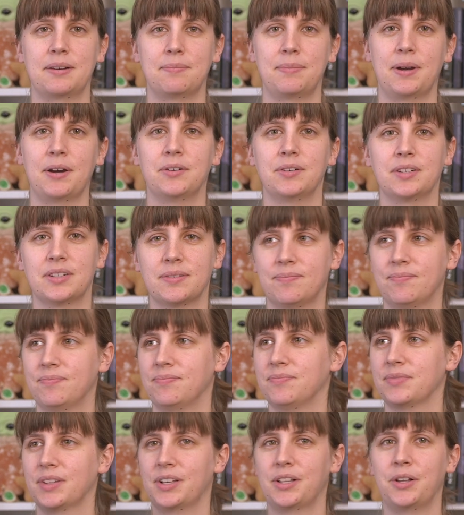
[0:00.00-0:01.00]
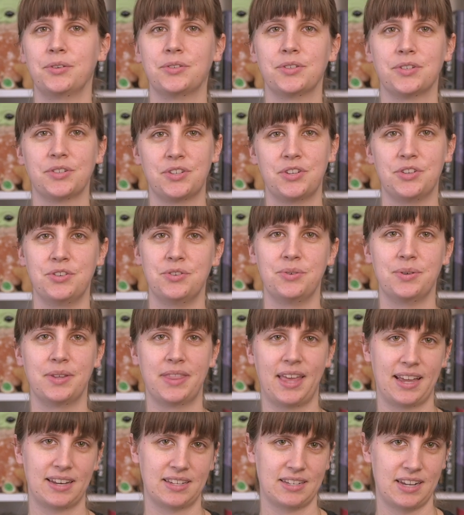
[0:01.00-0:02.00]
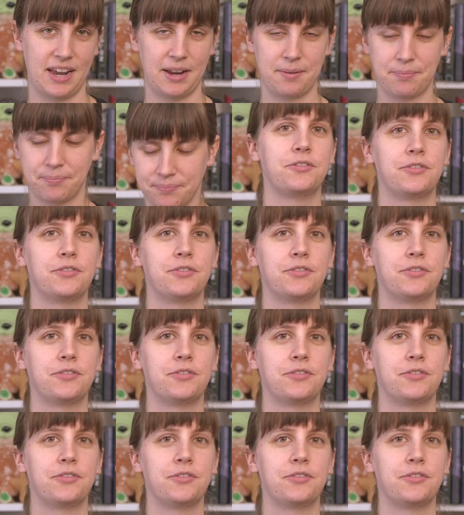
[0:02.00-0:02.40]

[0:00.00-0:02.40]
about closer to that time.